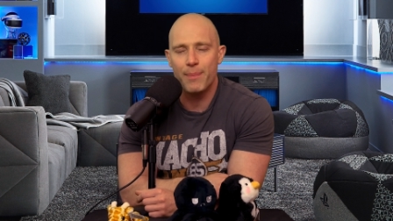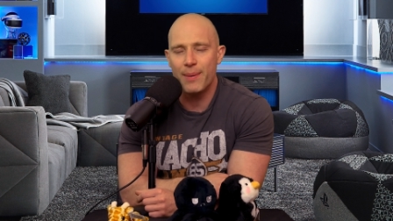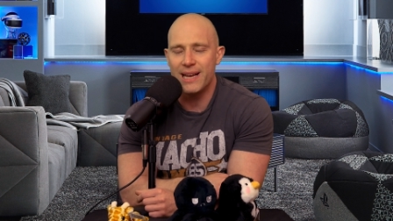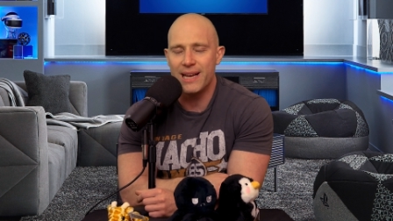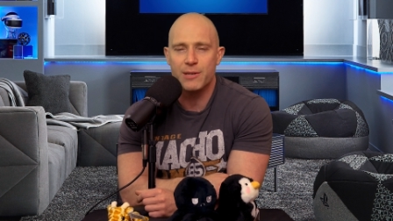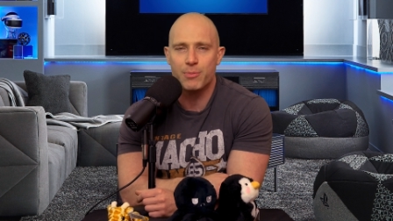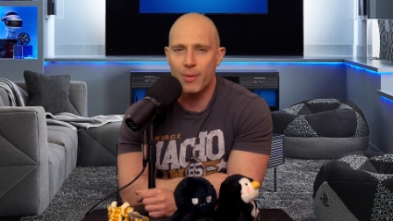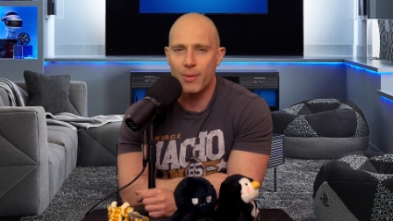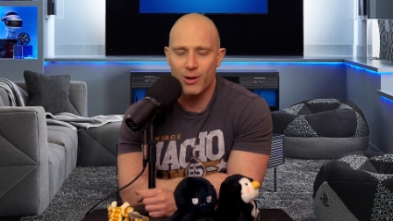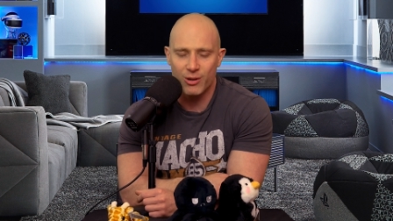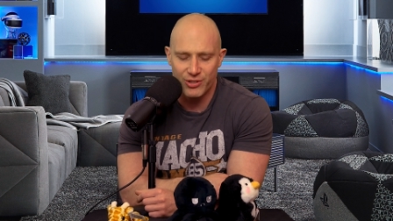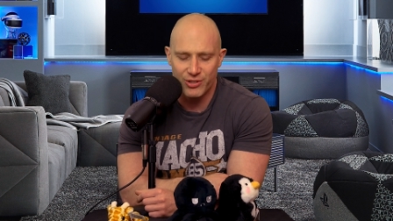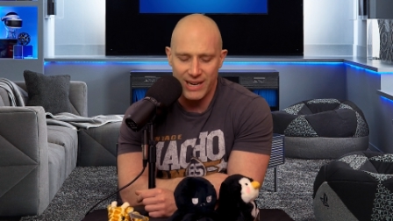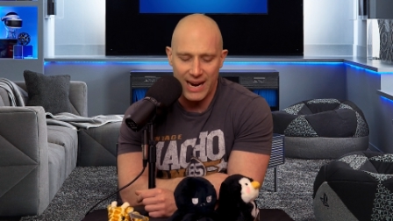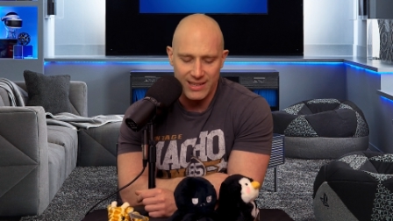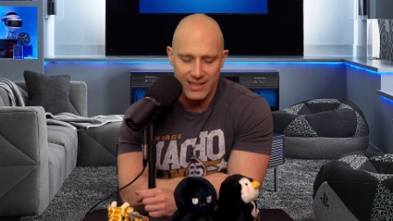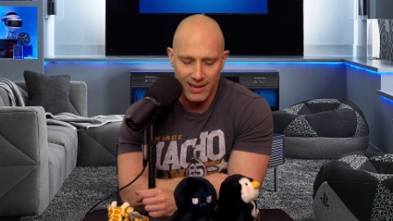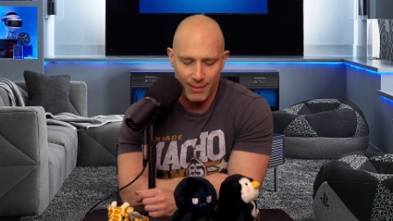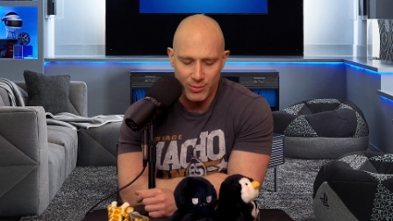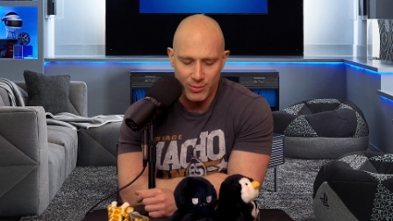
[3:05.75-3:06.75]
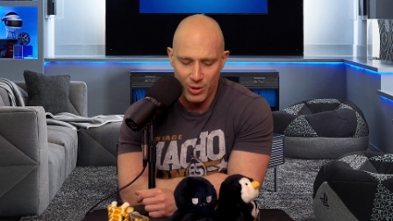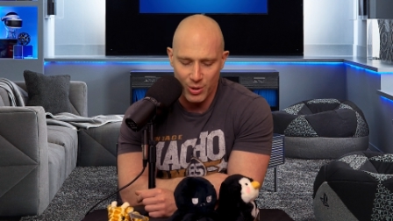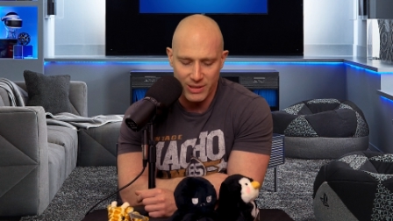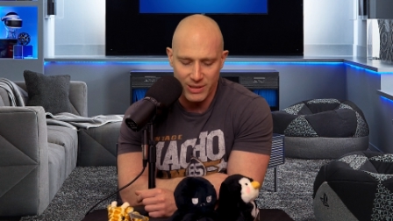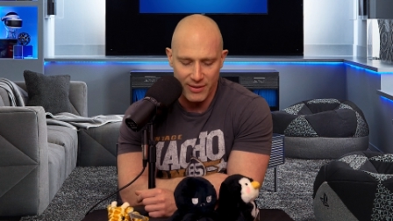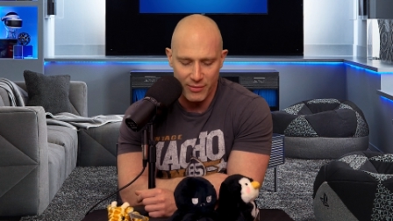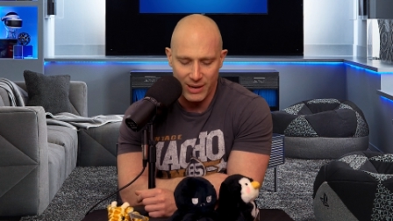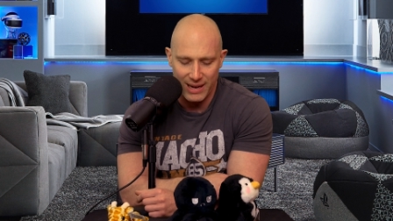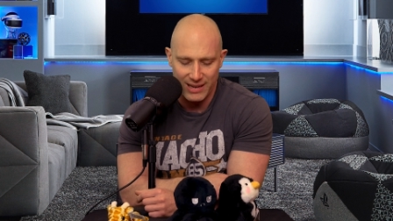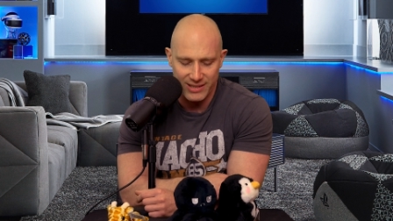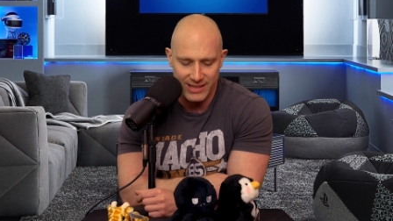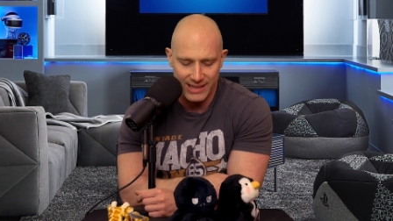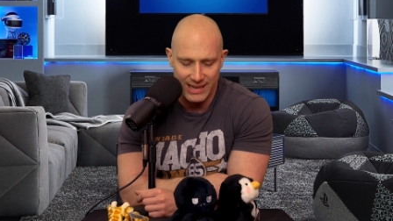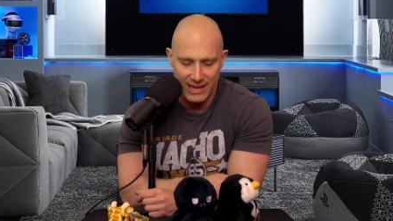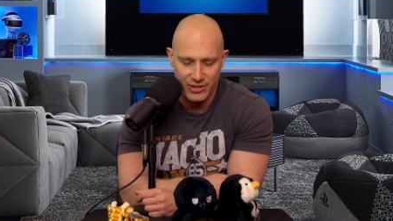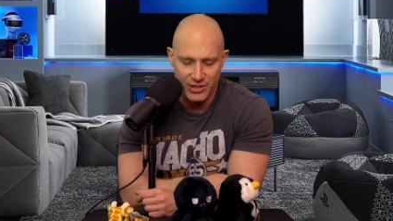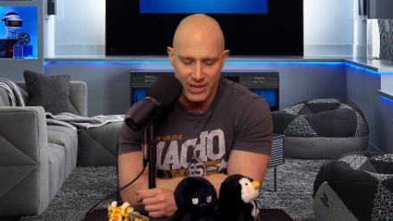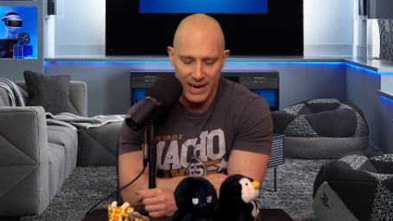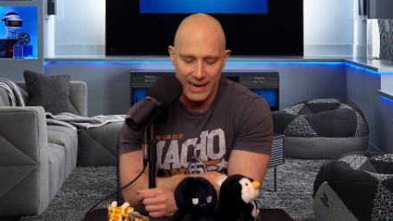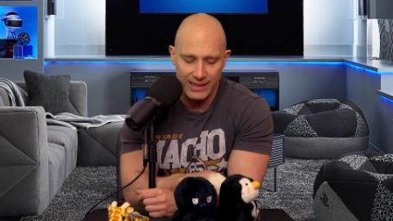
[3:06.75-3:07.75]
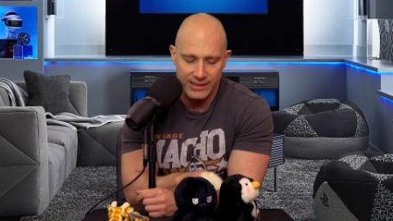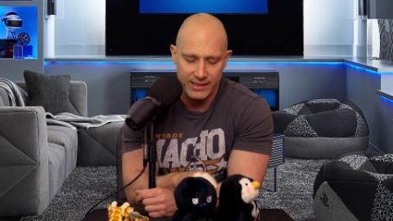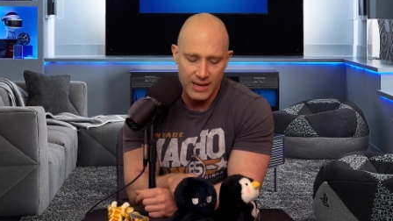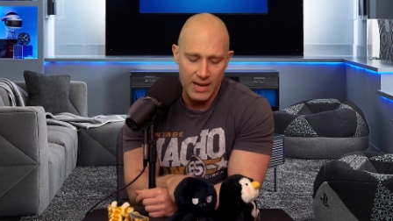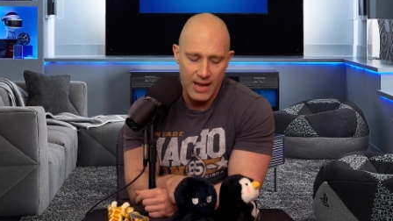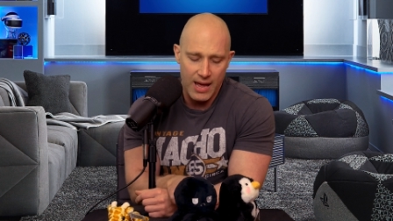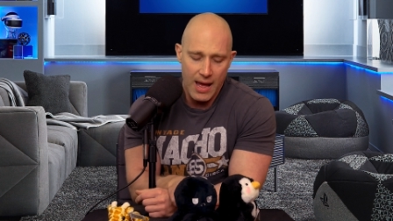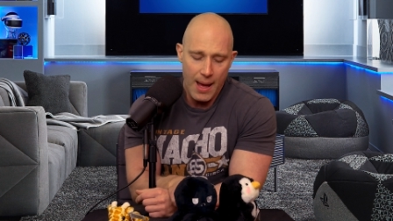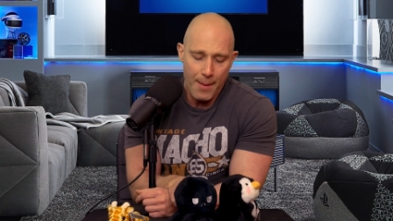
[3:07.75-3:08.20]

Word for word: I bet he's probably got jacked up too because everyone has to get jacked.